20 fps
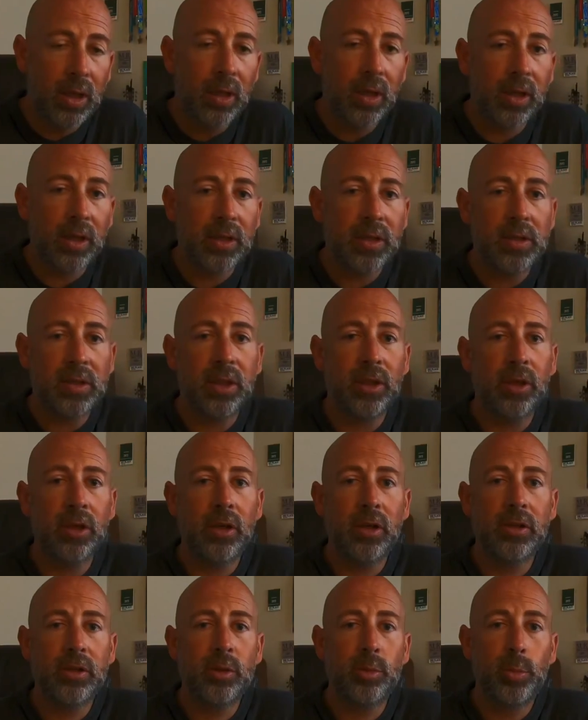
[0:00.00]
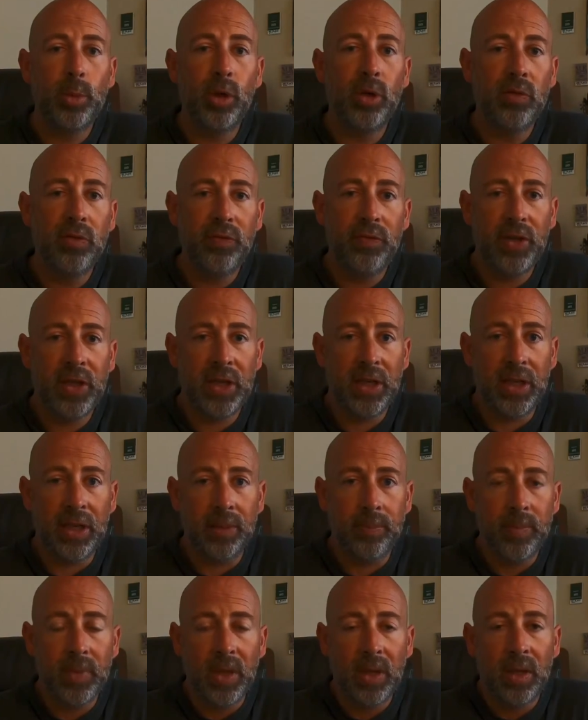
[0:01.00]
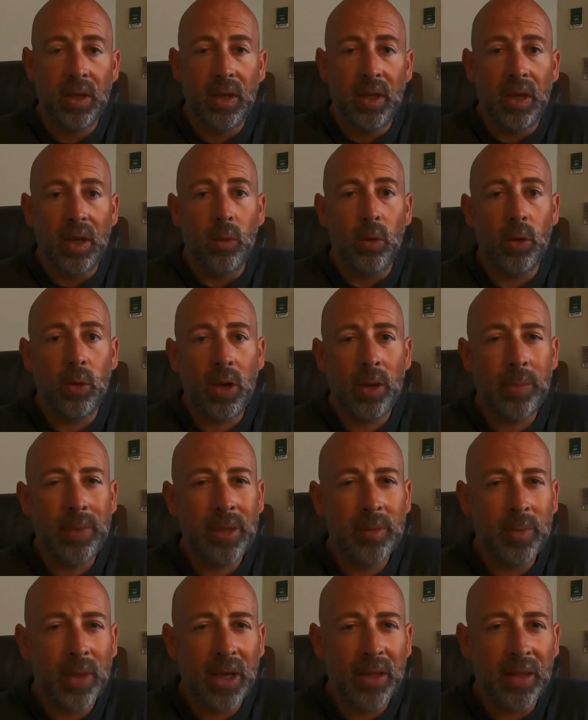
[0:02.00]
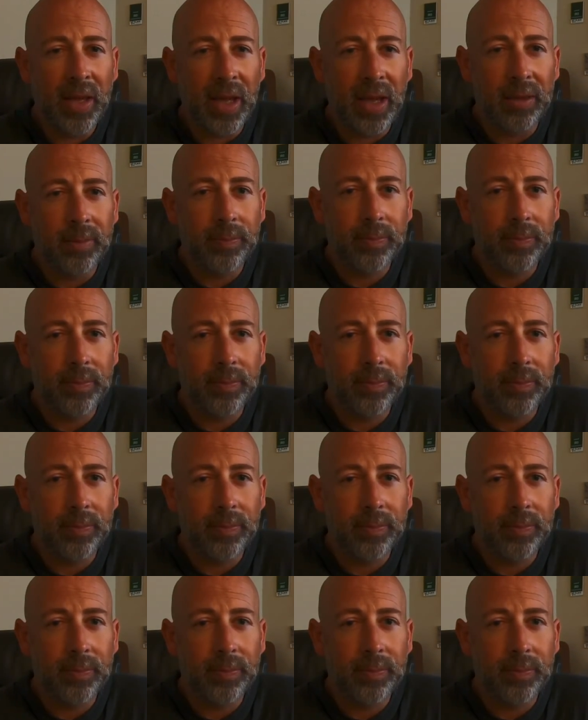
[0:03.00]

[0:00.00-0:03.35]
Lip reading: Consider spoon feeding. And what do I mean by that?